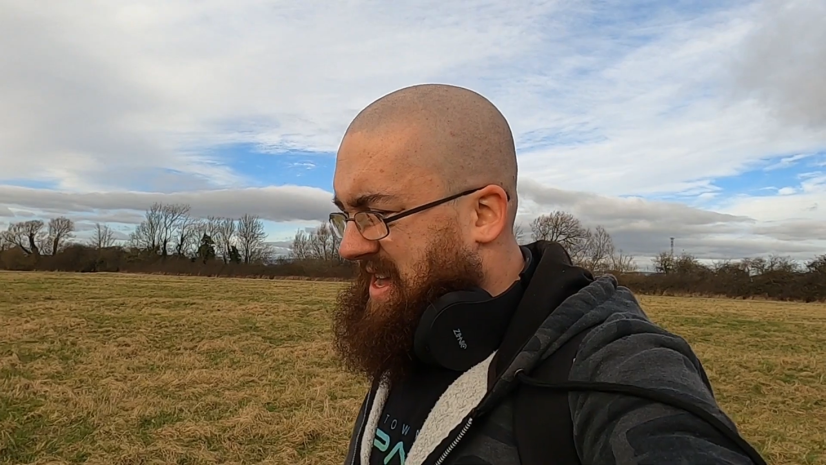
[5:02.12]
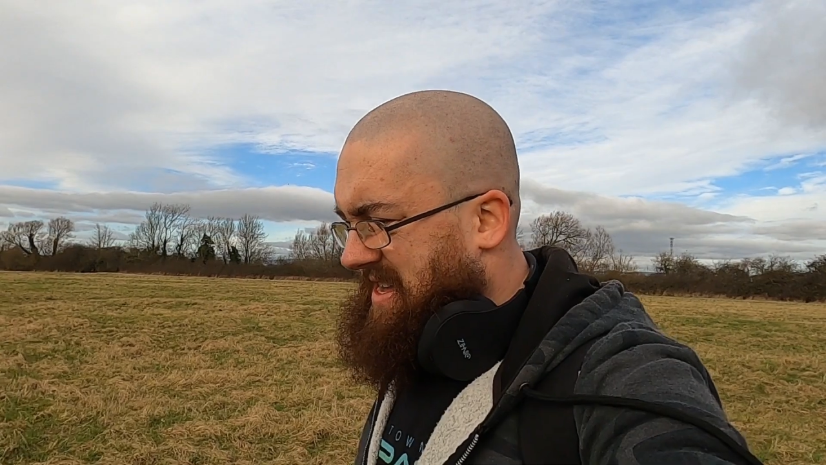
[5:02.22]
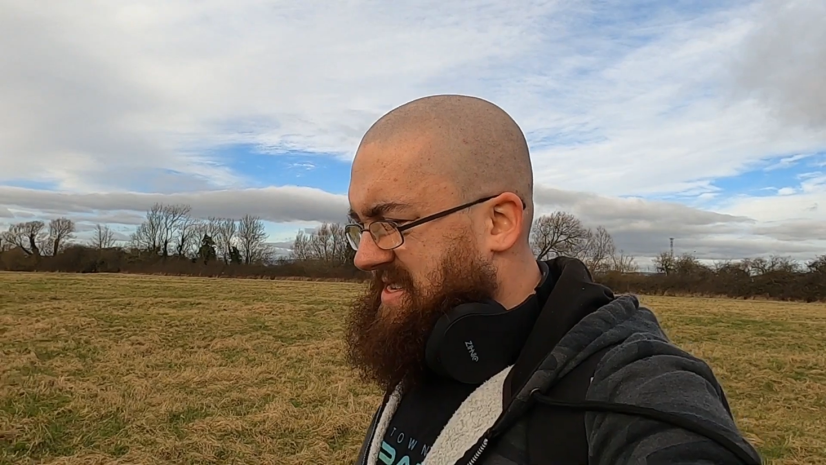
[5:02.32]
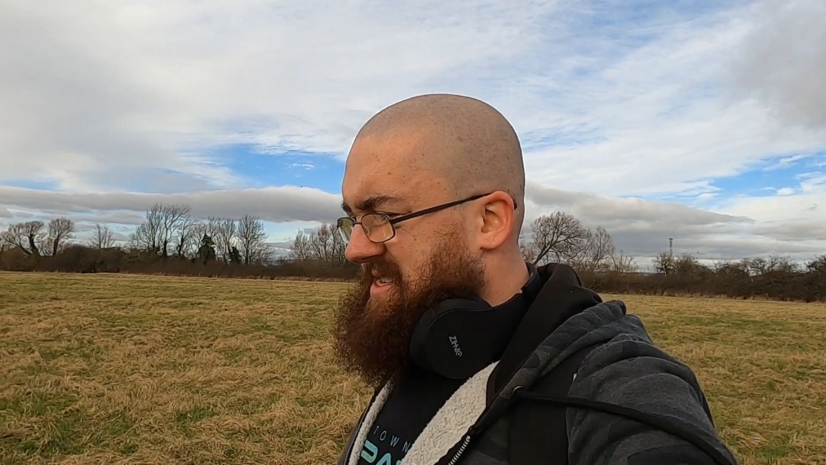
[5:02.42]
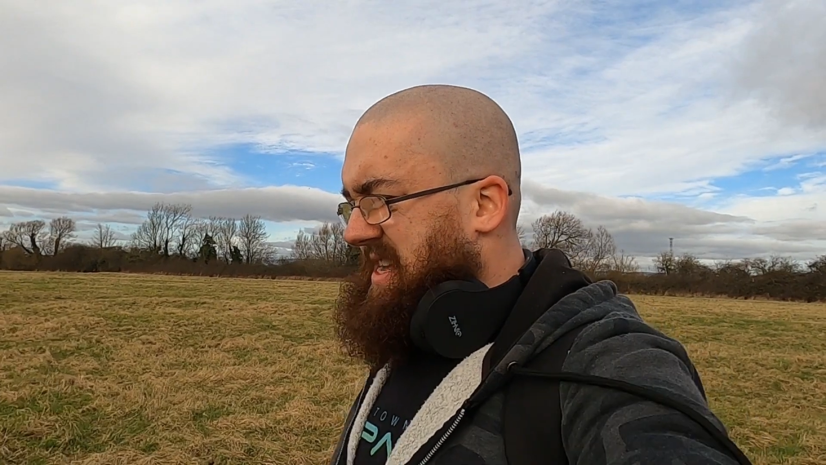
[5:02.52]

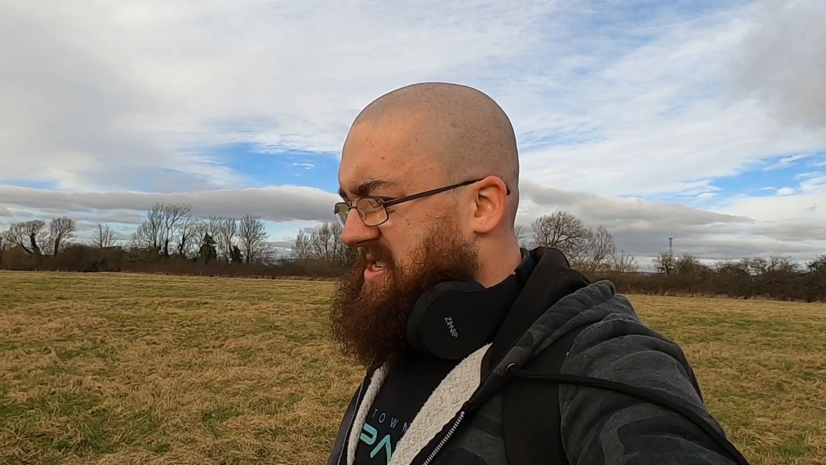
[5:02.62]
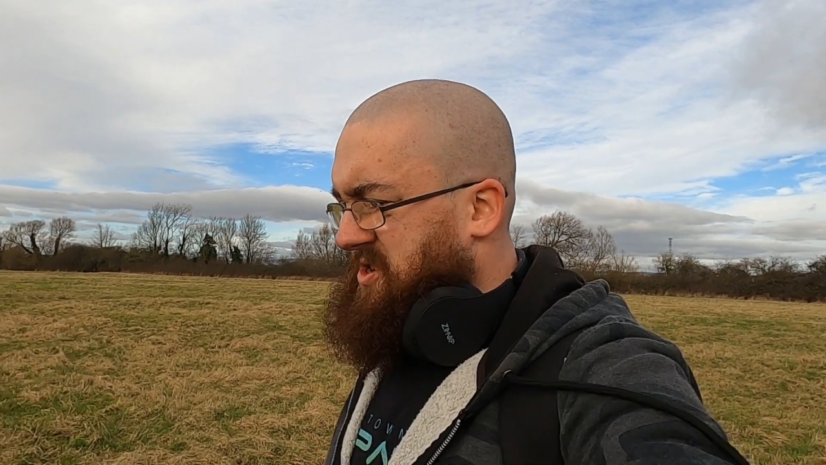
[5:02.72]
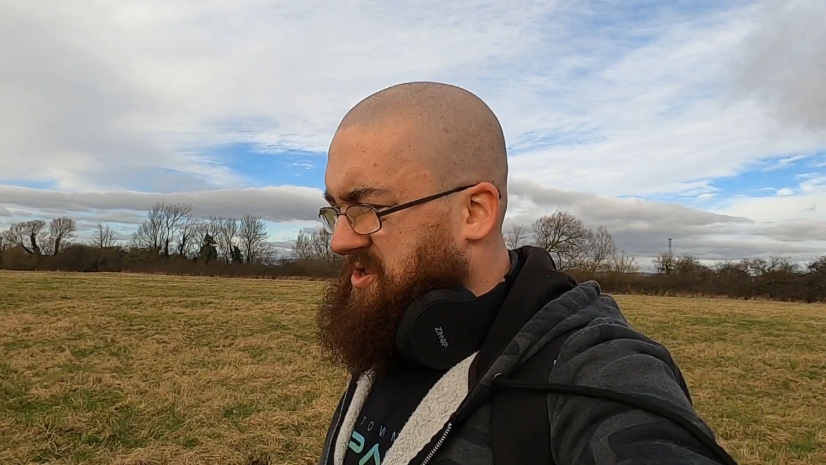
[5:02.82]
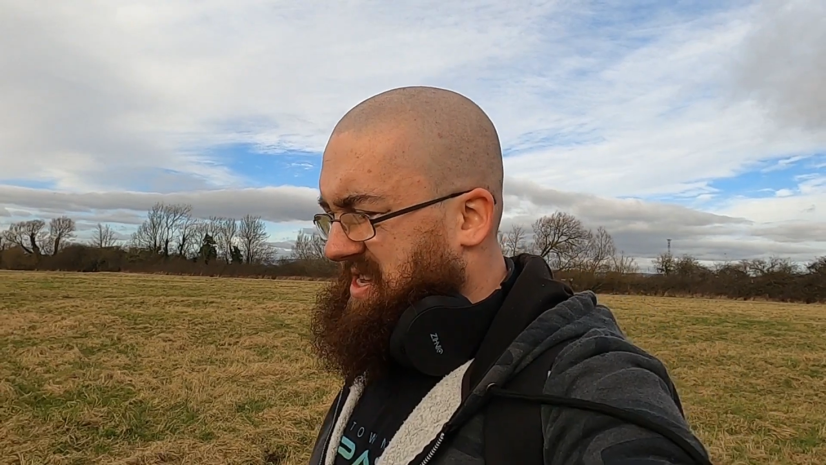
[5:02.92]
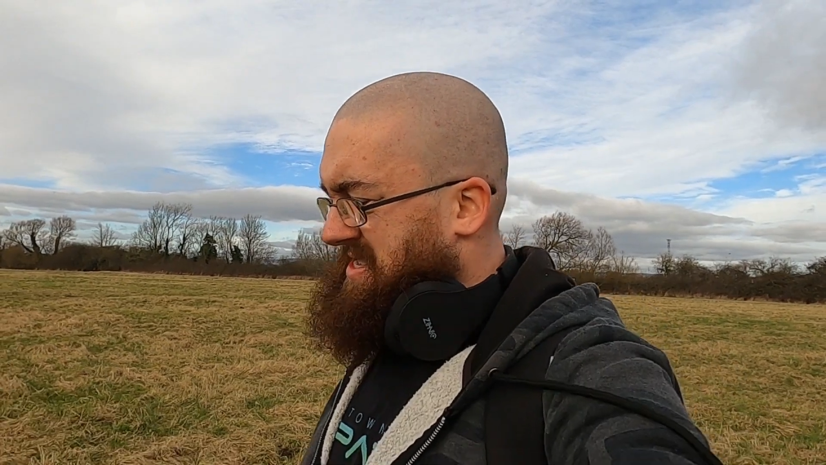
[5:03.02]
it's a sad
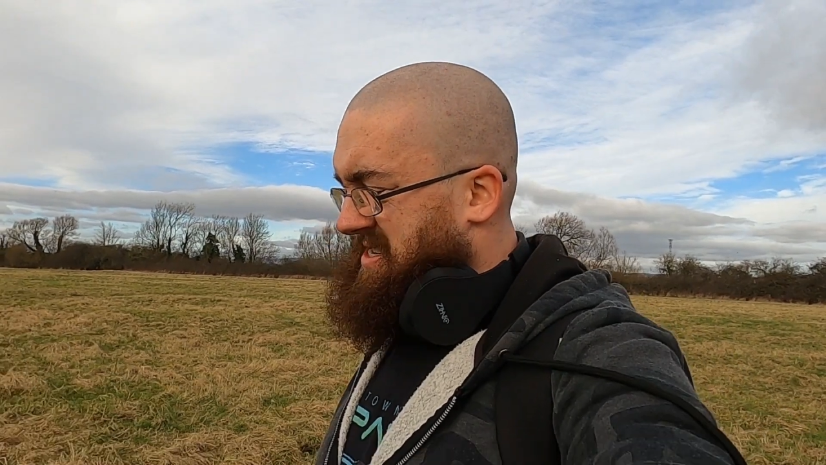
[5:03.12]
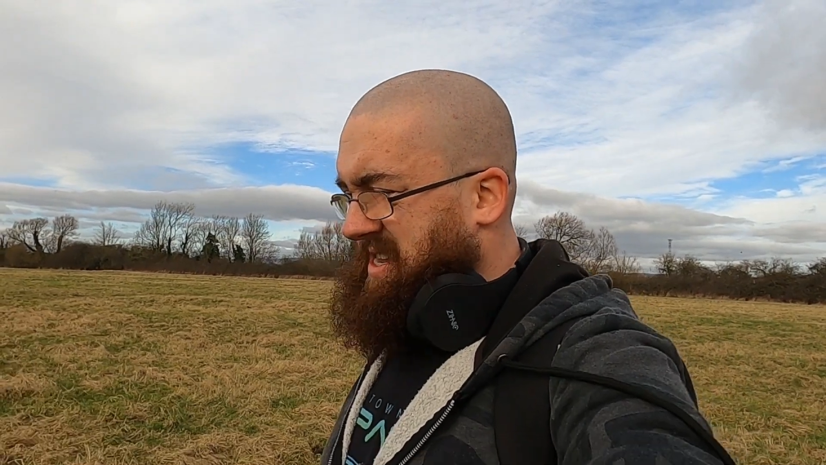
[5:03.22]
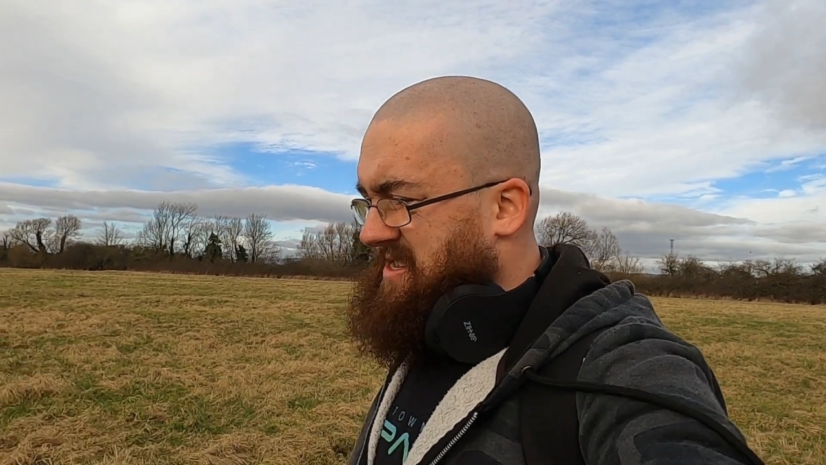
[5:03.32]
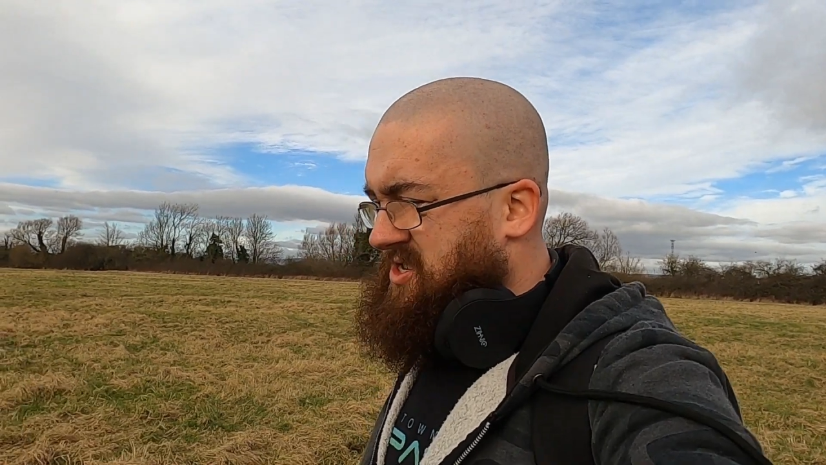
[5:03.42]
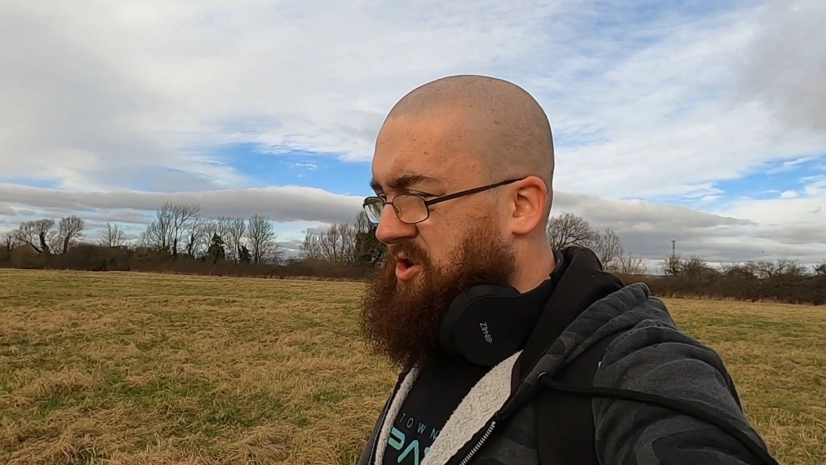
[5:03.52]

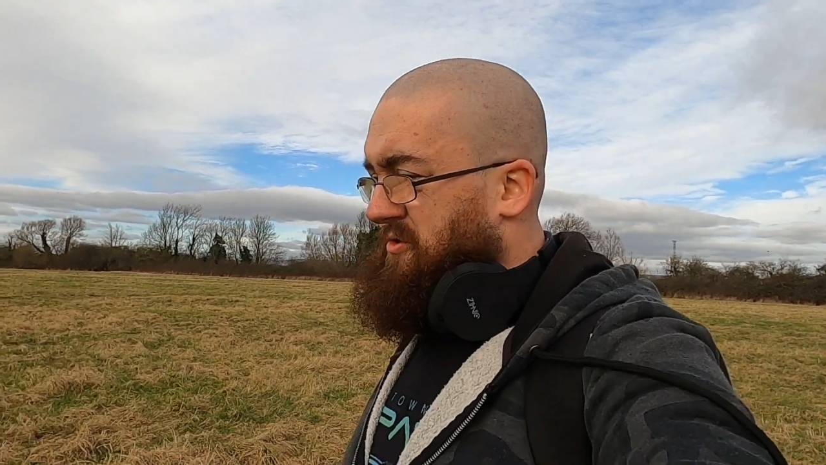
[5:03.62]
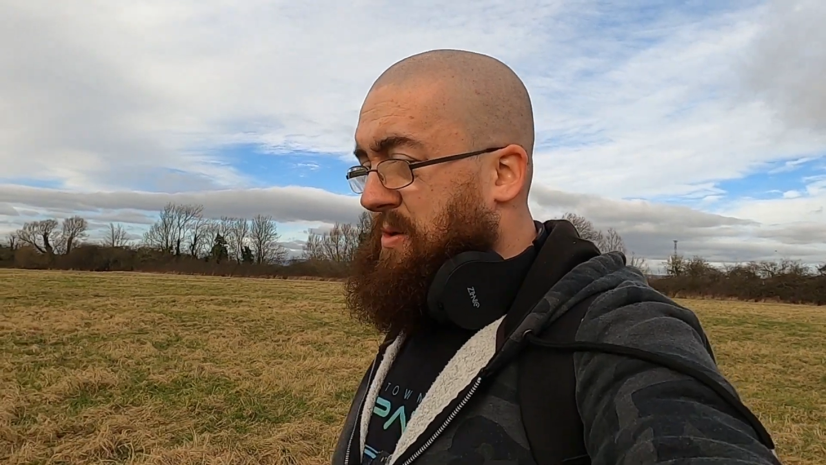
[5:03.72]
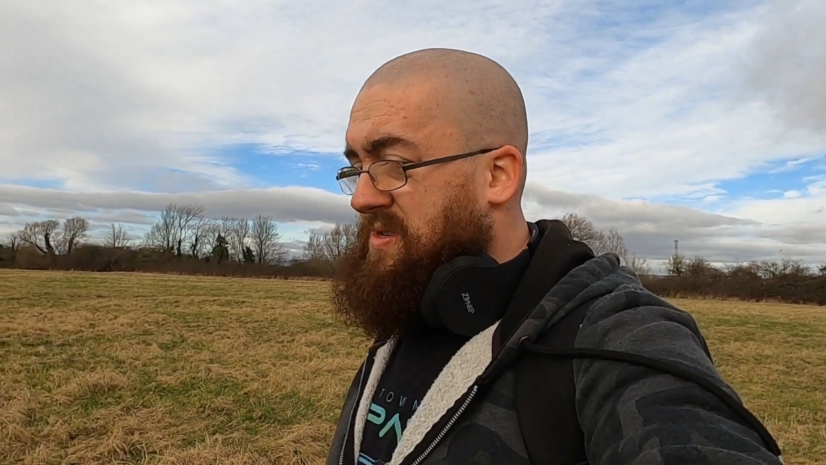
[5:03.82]
story.